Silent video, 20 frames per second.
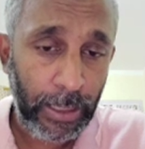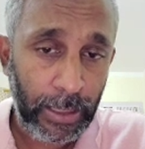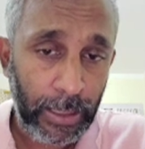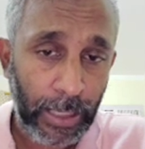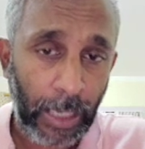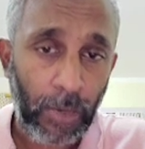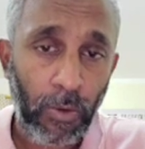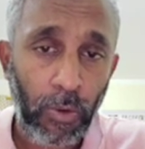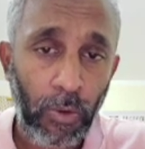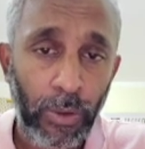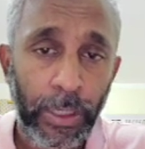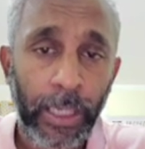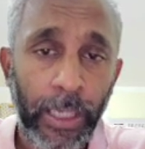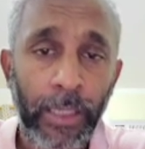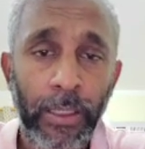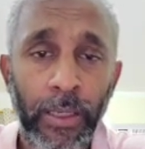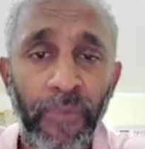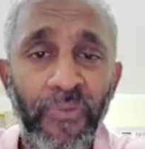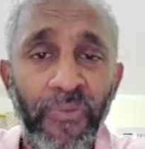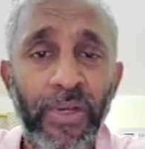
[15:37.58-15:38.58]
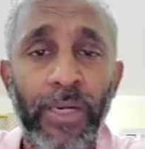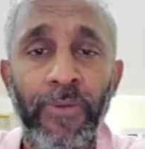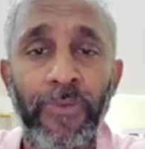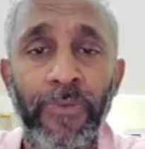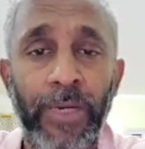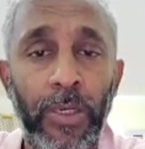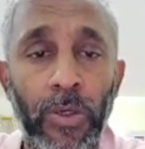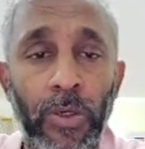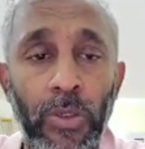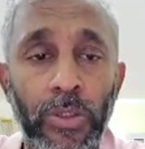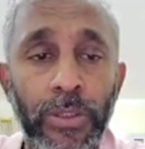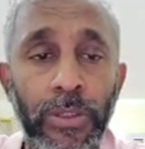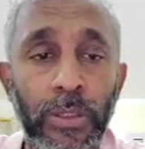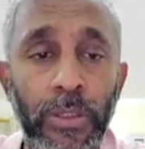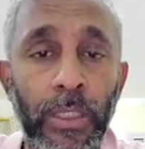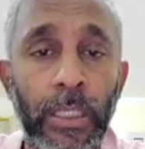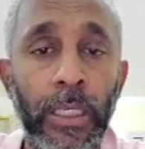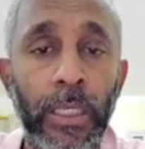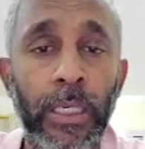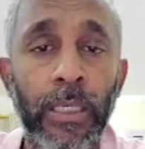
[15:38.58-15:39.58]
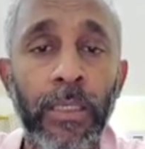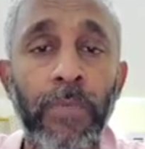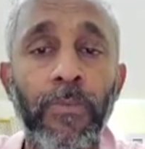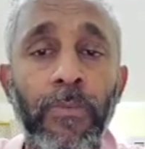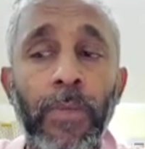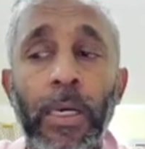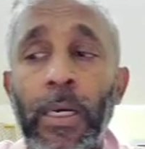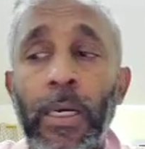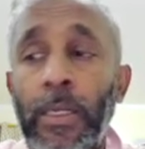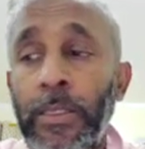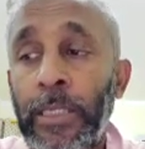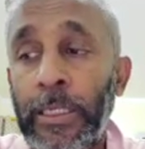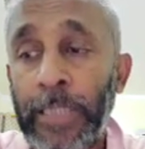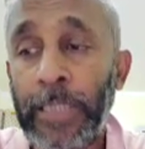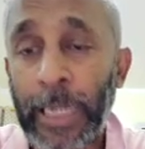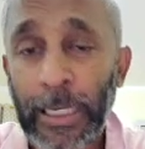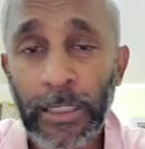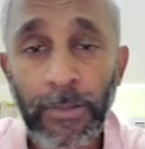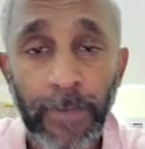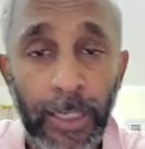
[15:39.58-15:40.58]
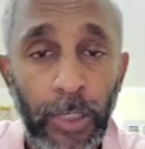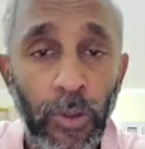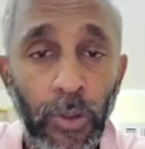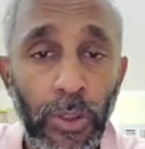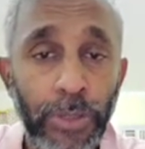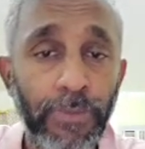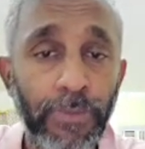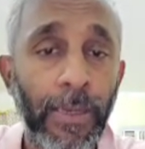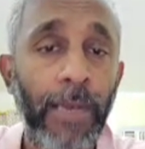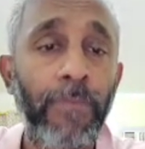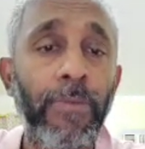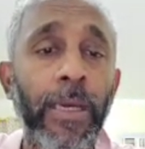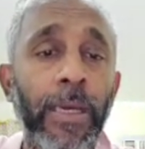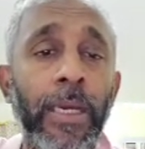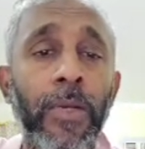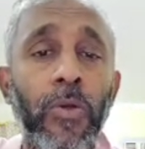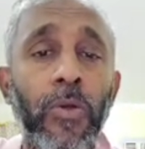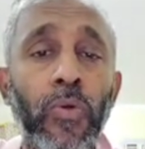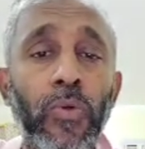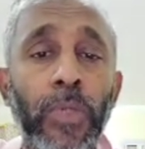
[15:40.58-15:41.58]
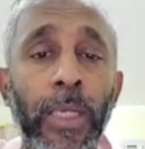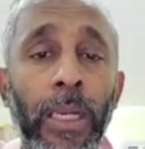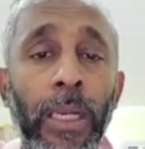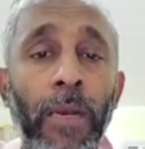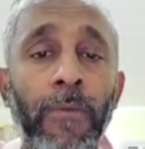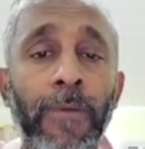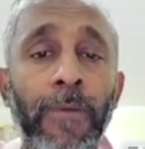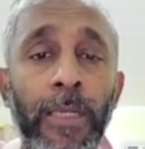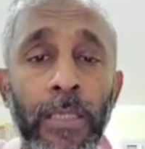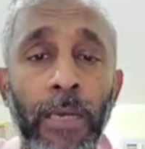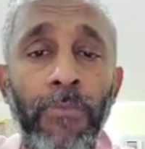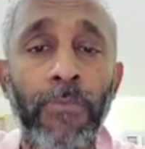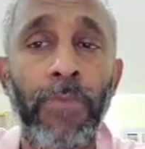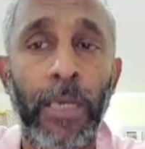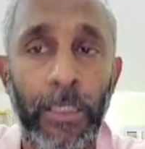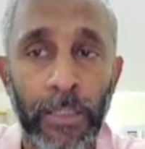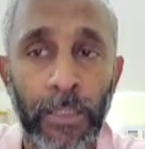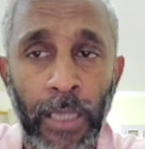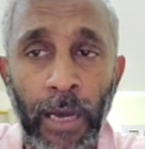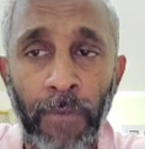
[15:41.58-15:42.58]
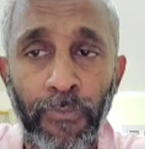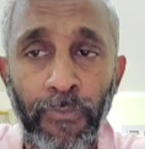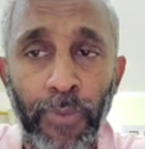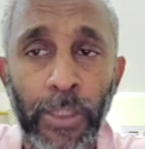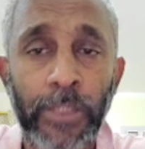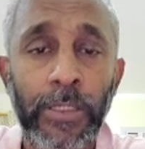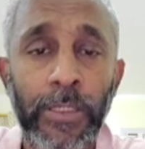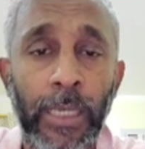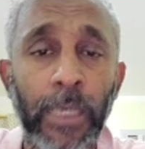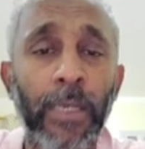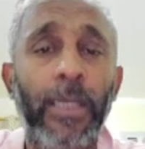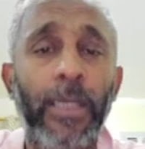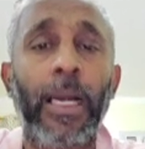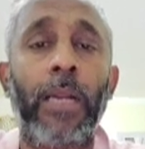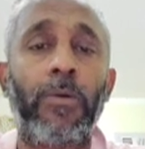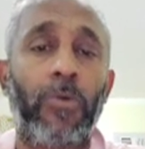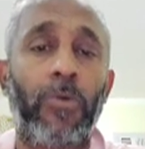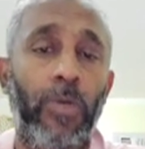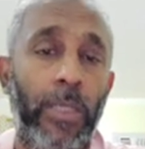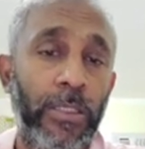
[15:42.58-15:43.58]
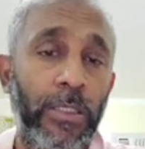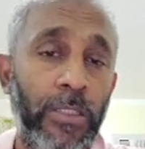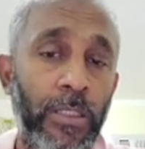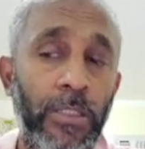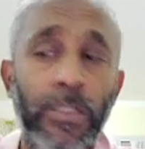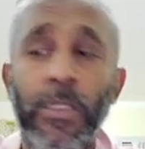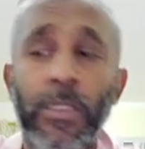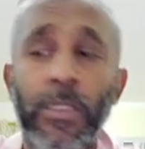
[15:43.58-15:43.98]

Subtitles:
recording different videos. In the next videos will be to deal with some examples and calculations